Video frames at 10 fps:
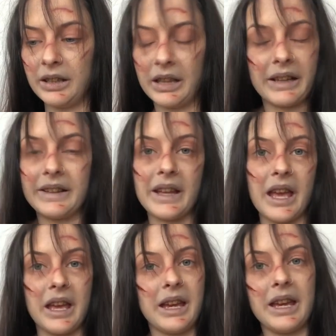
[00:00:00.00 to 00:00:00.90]
that's
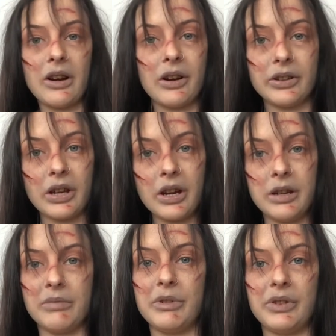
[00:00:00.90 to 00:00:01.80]
it. He goes
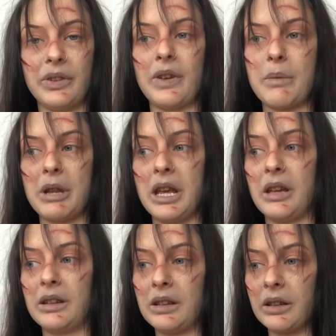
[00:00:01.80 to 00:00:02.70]
home with his family
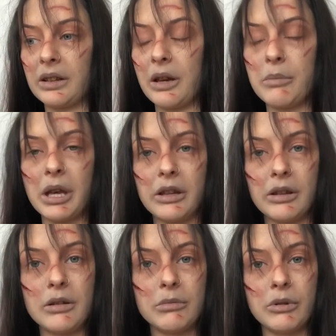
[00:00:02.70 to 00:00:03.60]
and starts going back
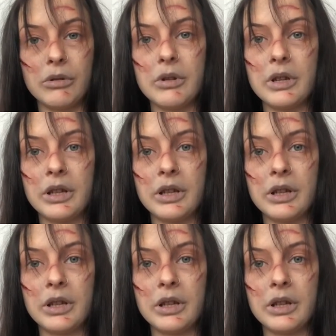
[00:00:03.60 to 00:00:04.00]
to normal.